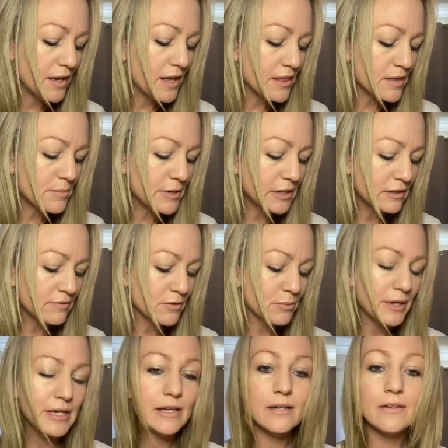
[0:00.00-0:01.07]
The middle of the
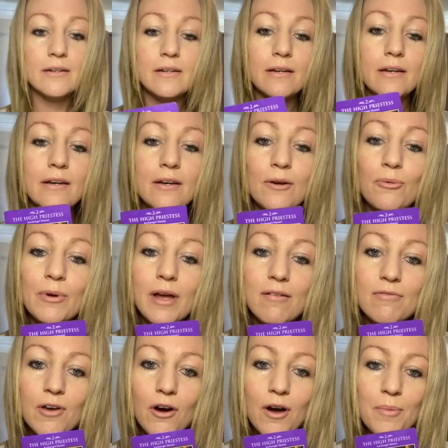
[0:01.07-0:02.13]
week, we have
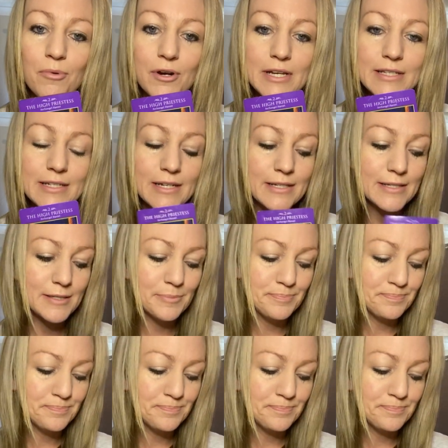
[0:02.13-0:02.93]
the High Priestess.